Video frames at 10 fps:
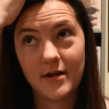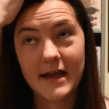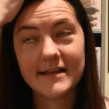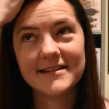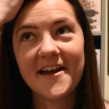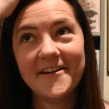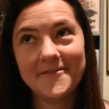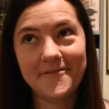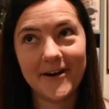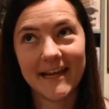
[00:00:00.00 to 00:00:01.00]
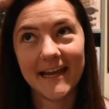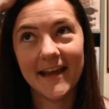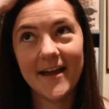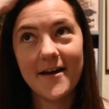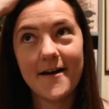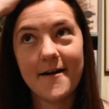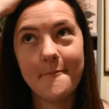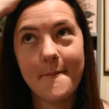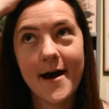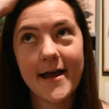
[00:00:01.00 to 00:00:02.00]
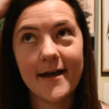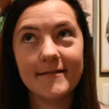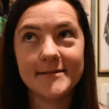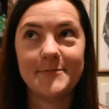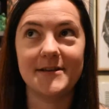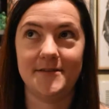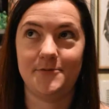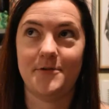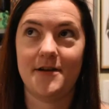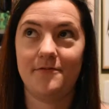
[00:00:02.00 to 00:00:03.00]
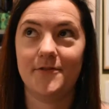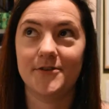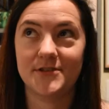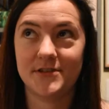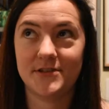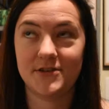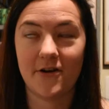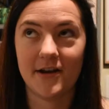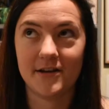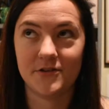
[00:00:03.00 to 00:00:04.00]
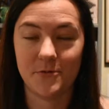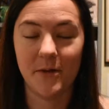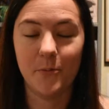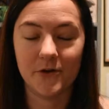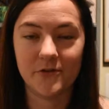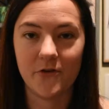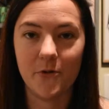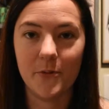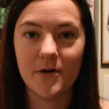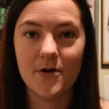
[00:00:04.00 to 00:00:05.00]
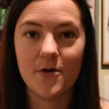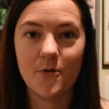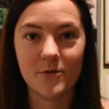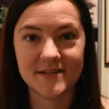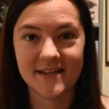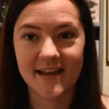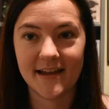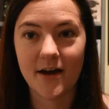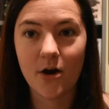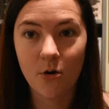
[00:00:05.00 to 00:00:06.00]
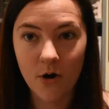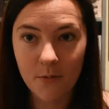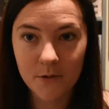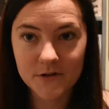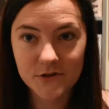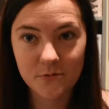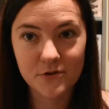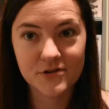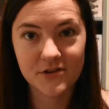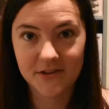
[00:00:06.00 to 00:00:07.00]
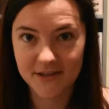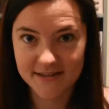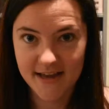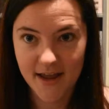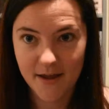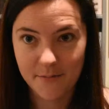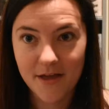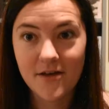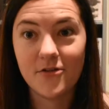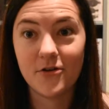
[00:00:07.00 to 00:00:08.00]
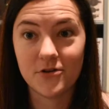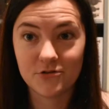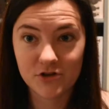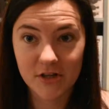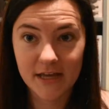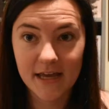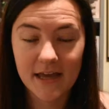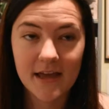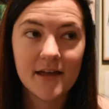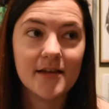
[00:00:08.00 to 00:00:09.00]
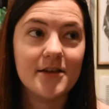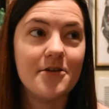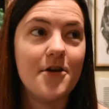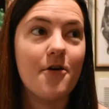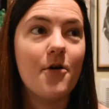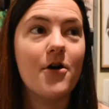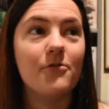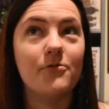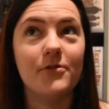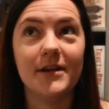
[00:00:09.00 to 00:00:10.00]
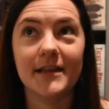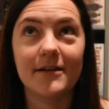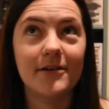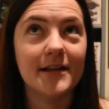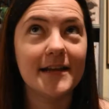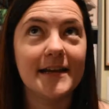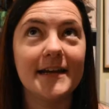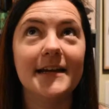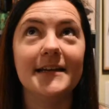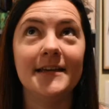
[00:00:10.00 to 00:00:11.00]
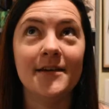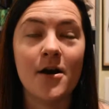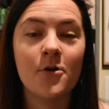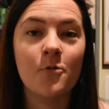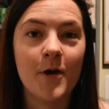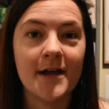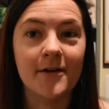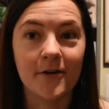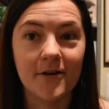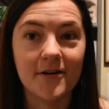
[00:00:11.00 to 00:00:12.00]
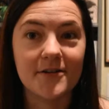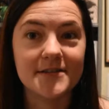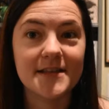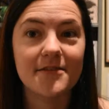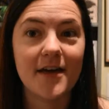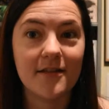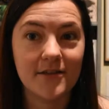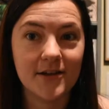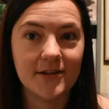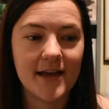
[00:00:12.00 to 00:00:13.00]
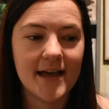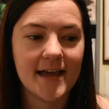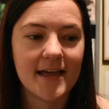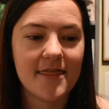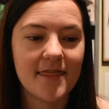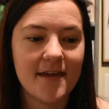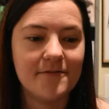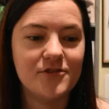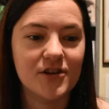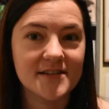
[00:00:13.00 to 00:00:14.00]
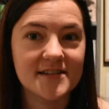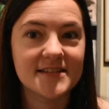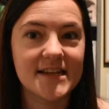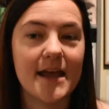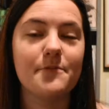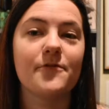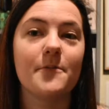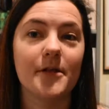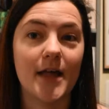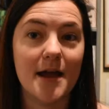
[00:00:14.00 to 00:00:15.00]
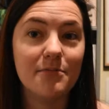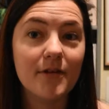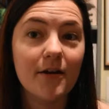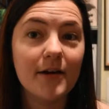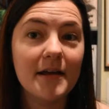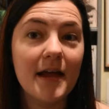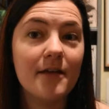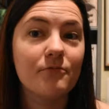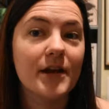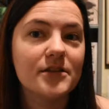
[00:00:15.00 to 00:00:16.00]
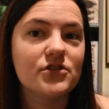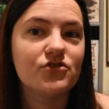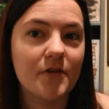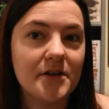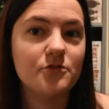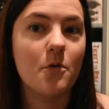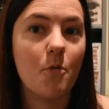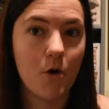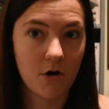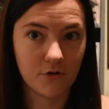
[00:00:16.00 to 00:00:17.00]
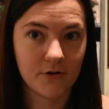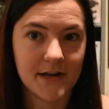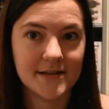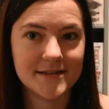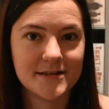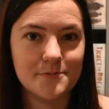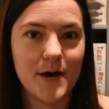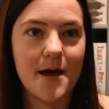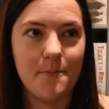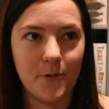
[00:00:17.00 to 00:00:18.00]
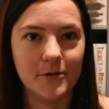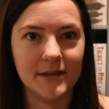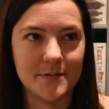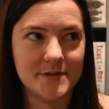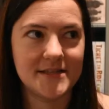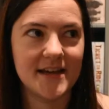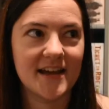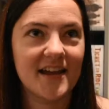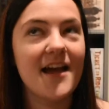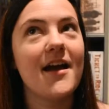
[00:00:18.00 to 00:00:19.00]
It's kind of funny. My husband, when I first started doing BookTube, was like, oh, all booktubers look the same. They're usually, you know, really, really young white girls that look like they've just escaped from a library and ran straight to a Walgreens to buy bold lipstick.